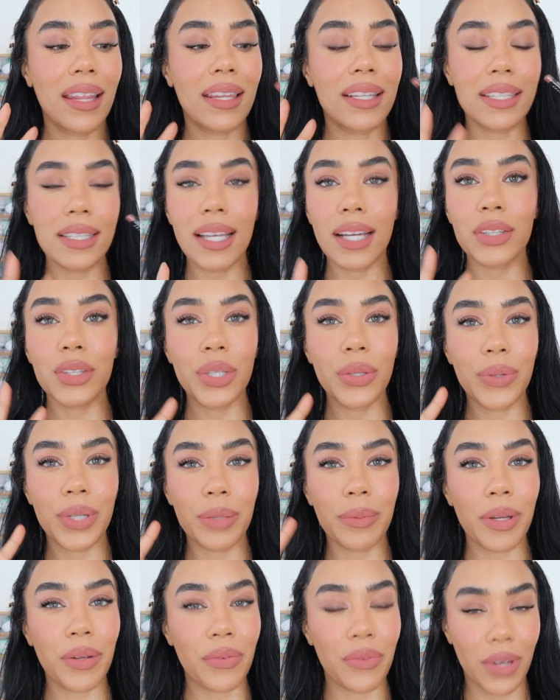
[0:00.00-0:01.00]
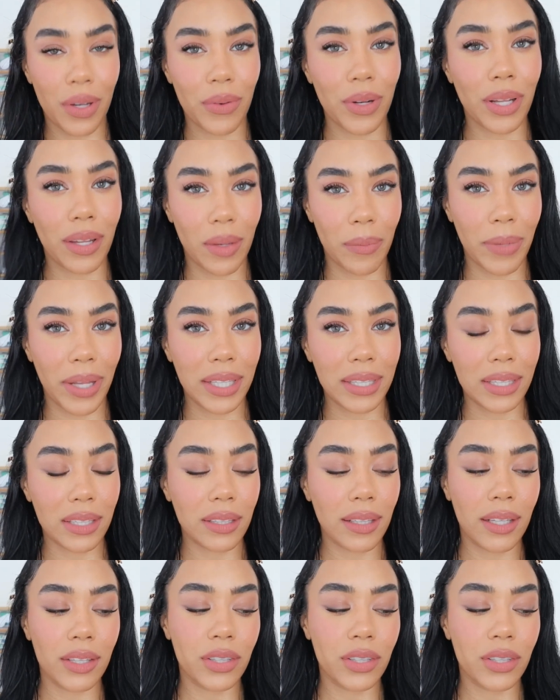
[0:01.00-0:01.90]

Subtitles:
This is actually one of my favorite lip pencils.